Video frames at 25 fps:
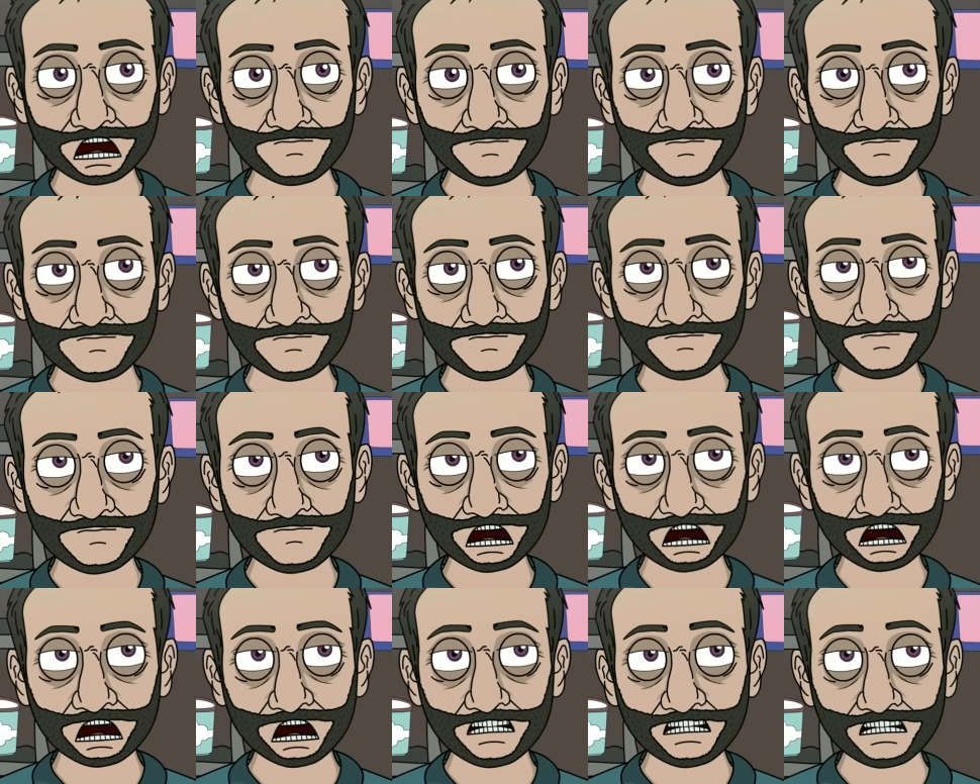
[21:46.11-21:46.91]
I,
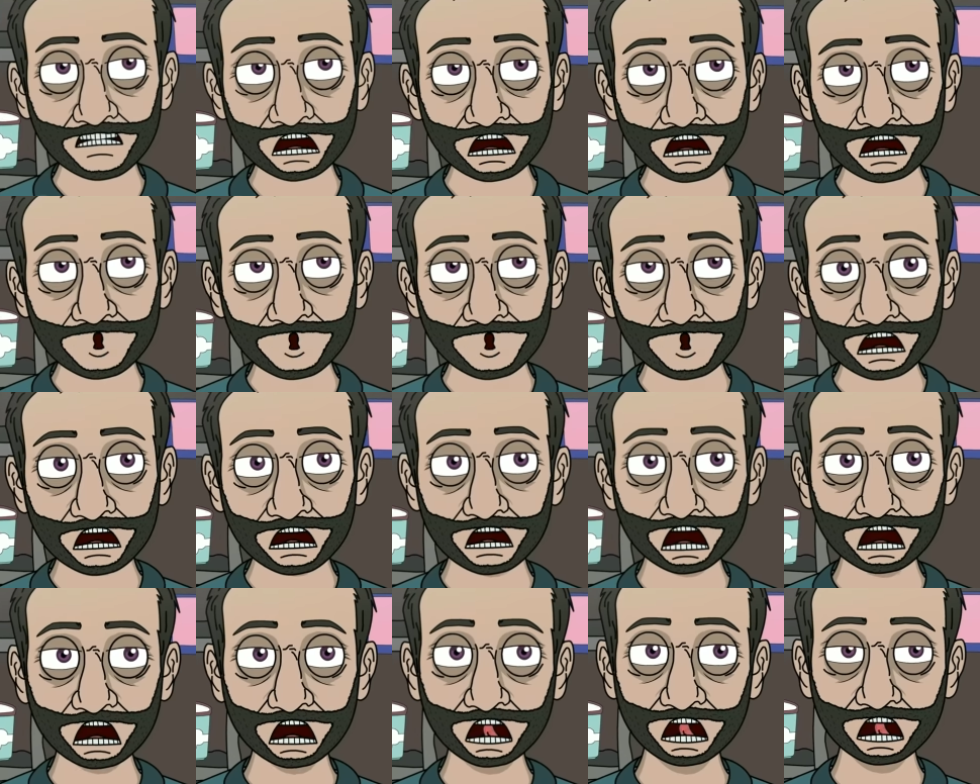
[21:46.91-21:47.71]
I can also
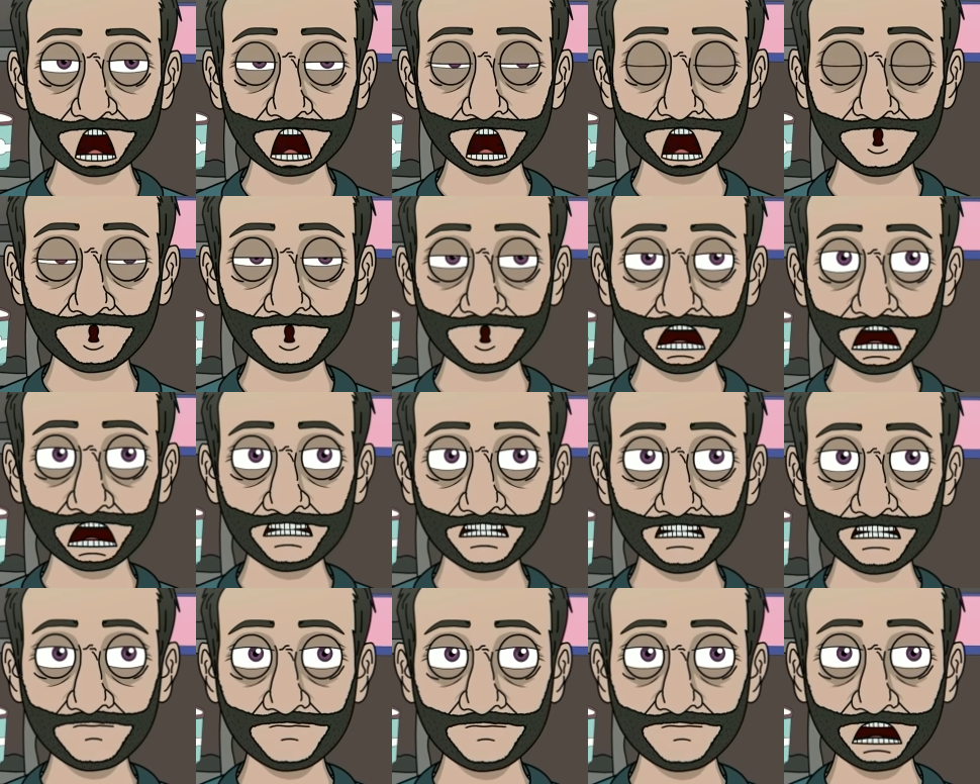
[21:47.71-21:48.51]
recommend you the chocolate
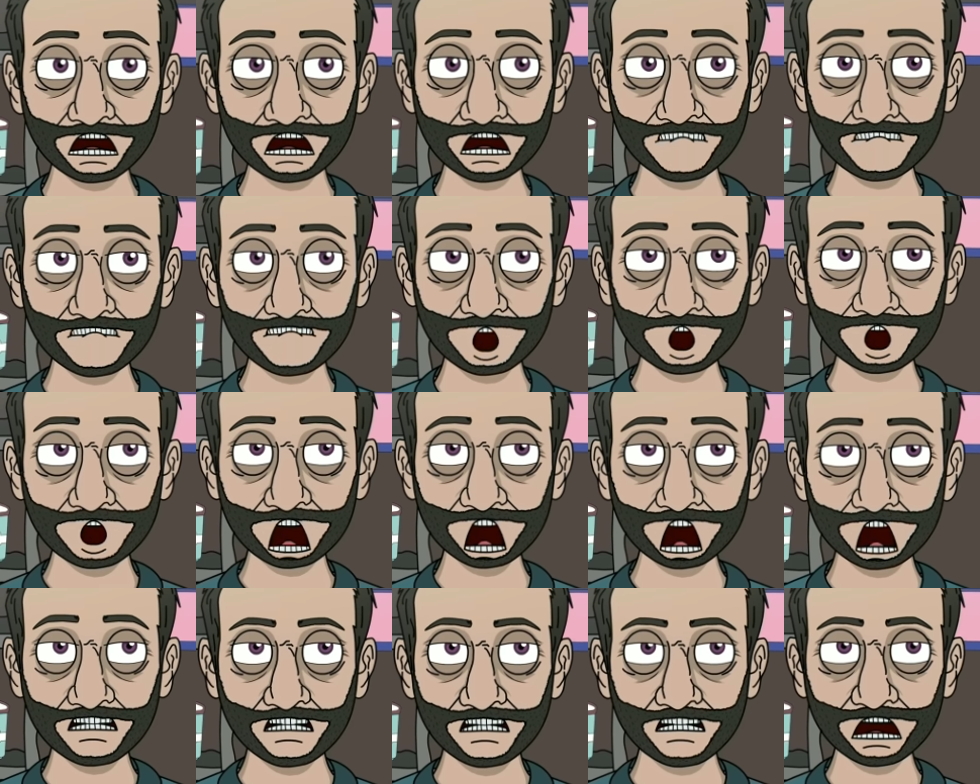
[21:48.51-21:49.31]
ones or
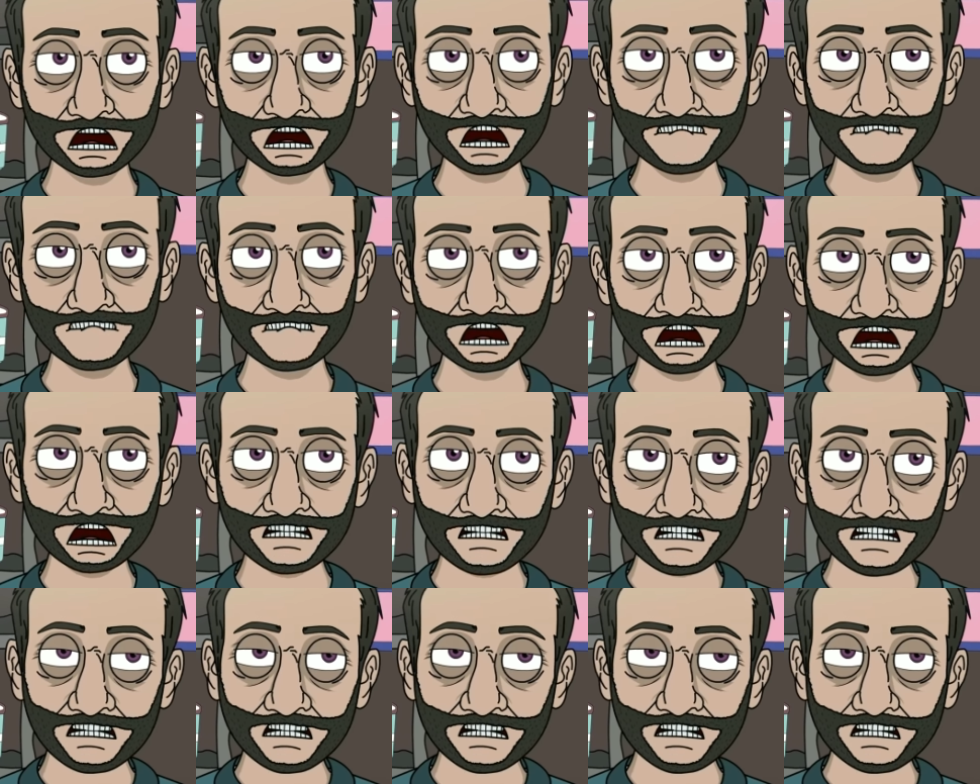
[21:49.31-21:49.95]
these ones filled